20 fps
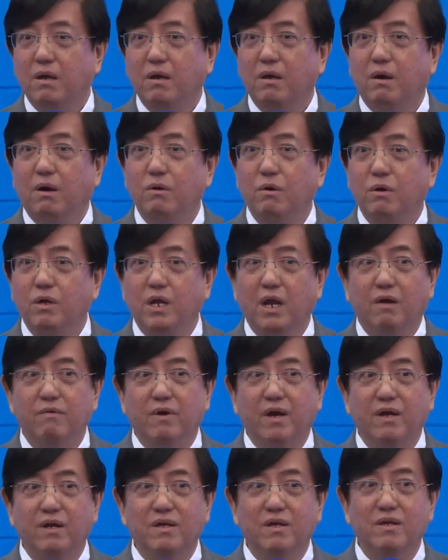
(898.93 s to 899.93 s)
Oh, no
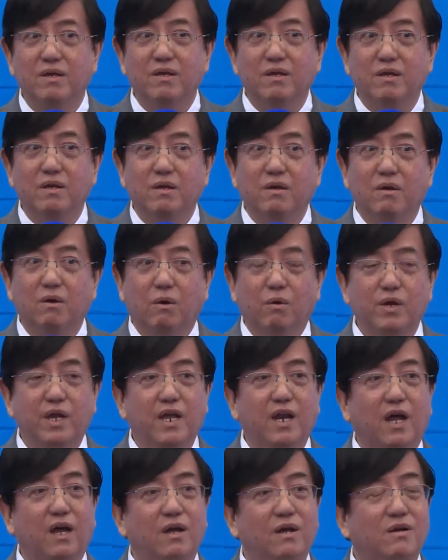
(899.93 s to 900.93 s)
enough. Okay
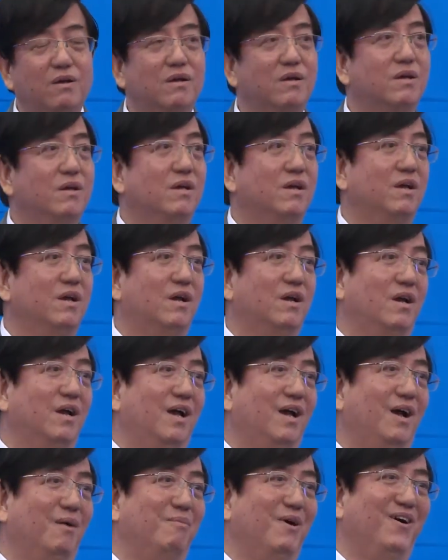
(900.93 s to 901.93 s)
lah.
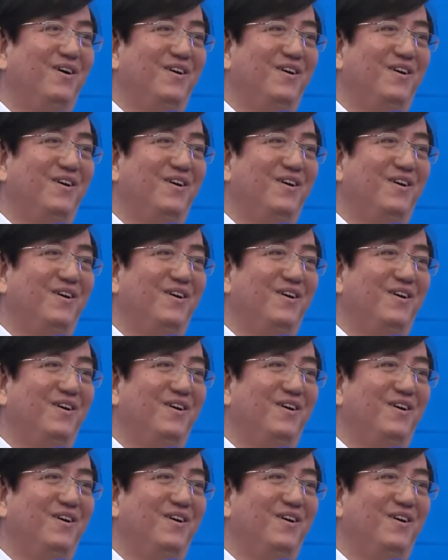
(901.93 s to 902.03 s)
How